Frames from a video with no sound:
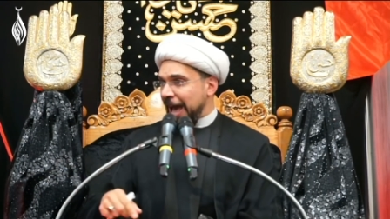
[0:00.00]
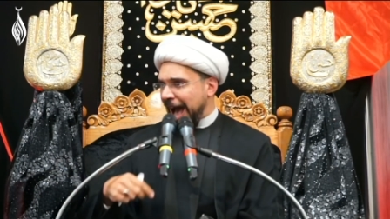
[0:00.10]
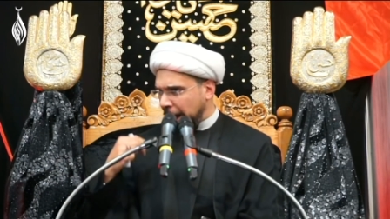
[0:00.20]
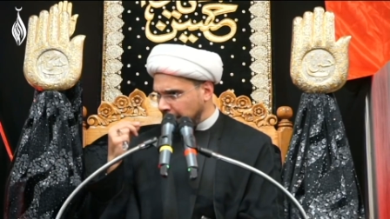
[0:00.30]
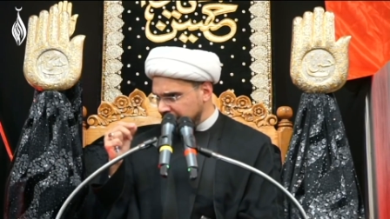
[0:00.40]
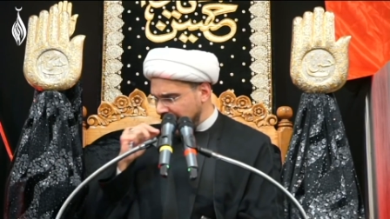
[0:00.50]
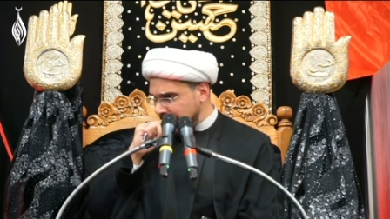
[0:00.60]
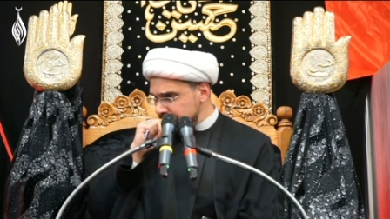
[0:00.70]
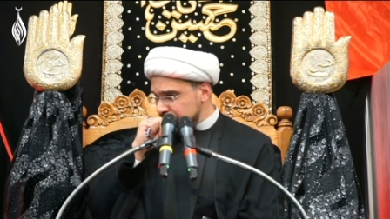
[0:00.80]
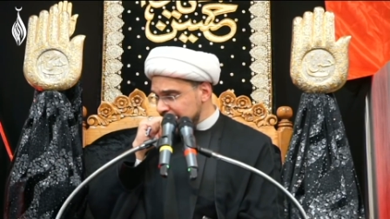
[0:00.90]

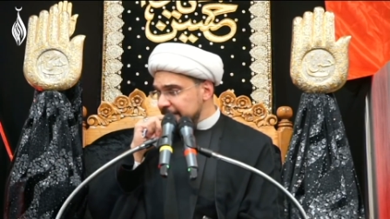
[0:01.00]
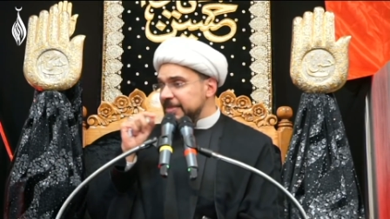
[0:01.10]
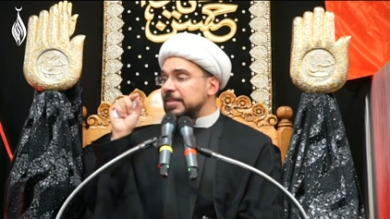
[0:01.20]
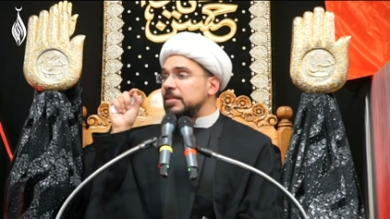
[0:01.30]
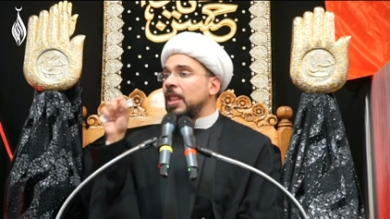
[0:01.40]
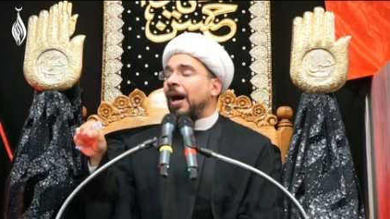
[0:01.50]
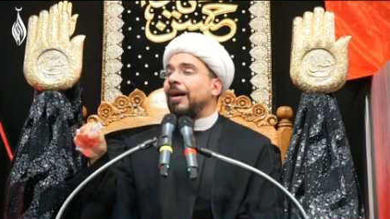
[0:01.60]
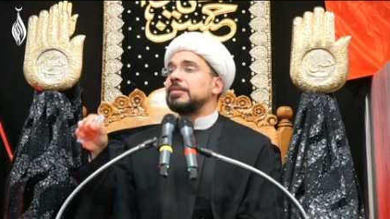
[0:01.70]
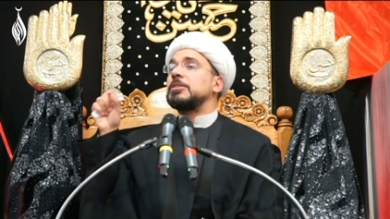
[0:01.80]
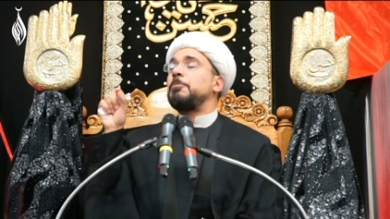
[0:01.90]
However, this
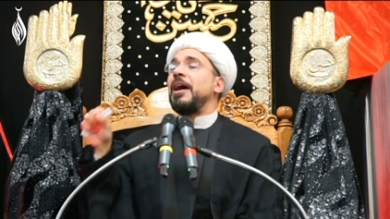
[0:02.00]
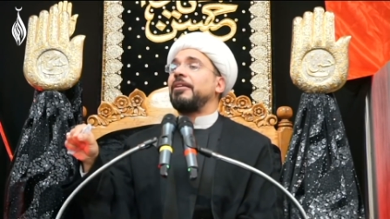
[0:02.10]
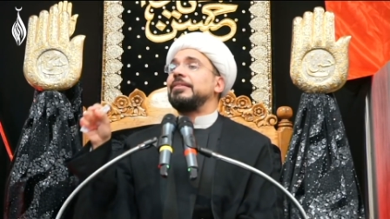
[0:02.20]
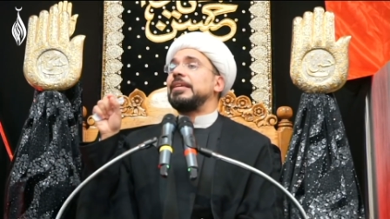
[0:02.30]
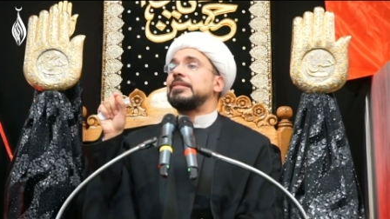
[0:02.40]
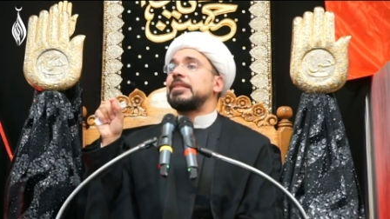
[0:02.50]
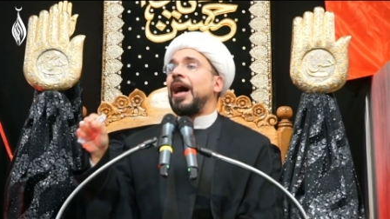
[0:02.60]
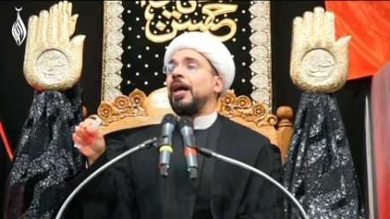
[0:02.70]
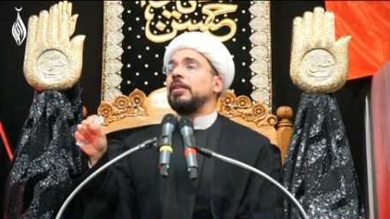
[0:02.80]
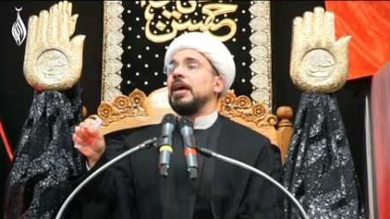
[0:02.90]
last parenting
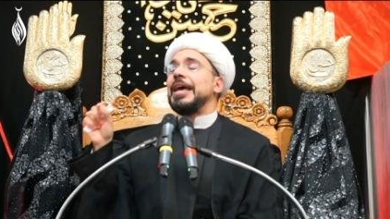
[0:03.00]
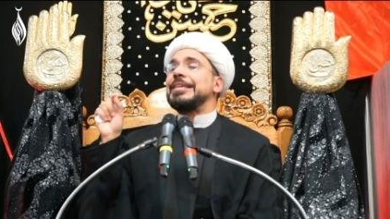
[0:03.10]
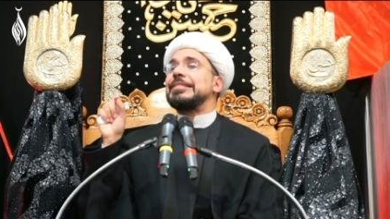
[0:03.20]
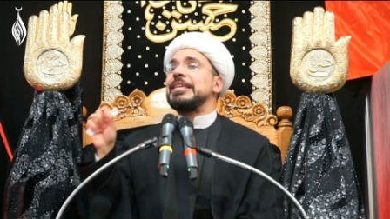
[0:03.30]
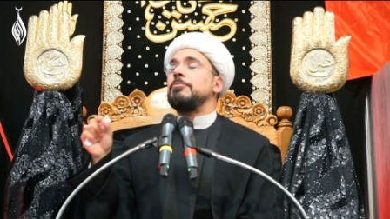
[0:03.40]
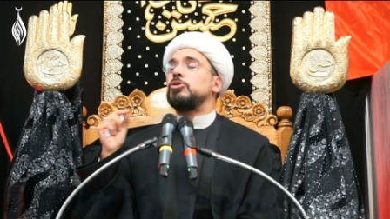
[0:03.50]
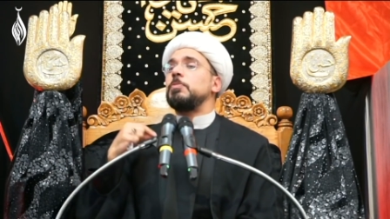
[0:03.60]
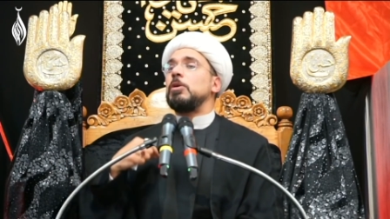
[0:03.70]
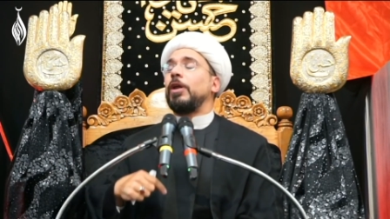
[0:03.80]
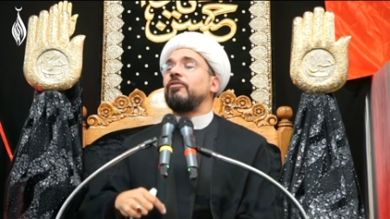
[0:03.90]
style is deemed to
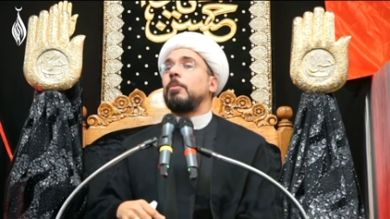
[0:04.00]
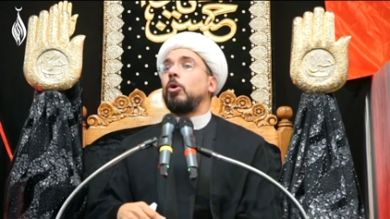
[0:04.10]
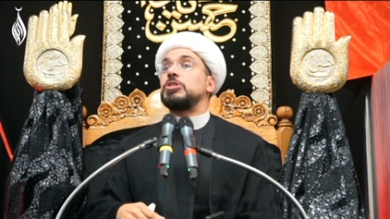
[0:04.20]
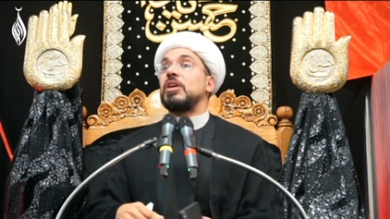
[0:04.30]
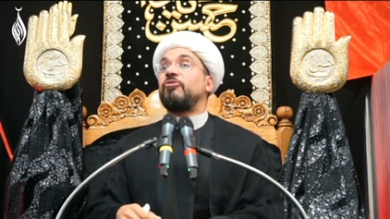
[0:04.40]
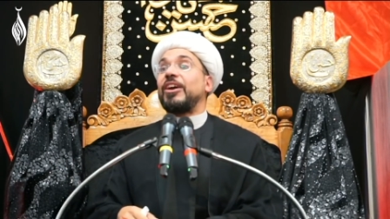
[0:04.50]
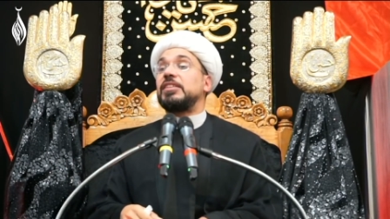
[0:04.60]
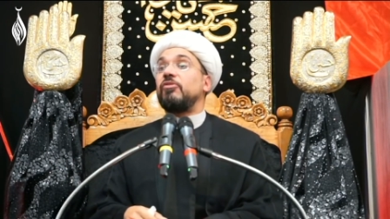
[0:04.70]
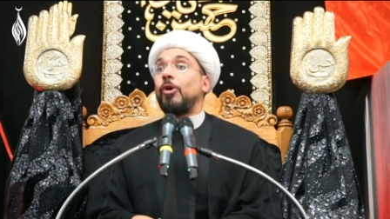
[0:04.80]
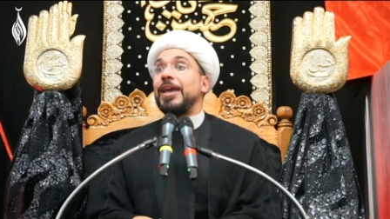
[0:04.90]
be one of the most
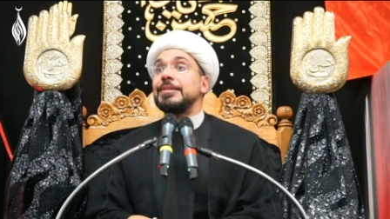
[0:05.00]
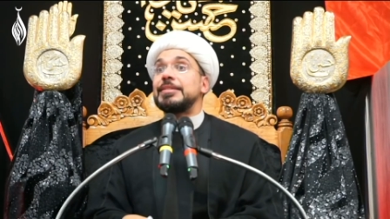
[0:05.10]
effective ways,